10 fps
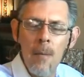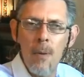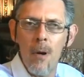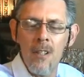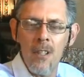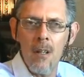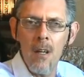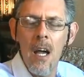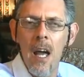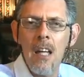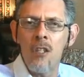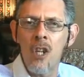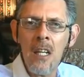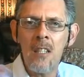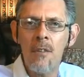person and
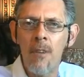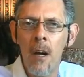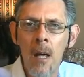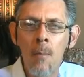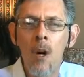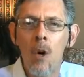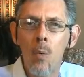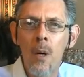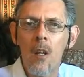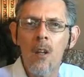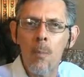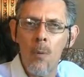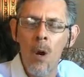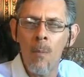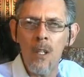justify him with the
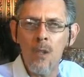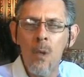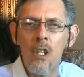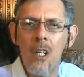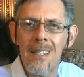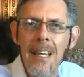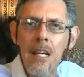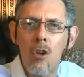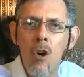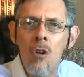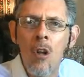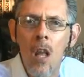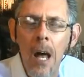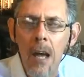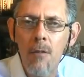promise which is eternal
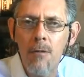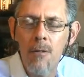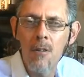life?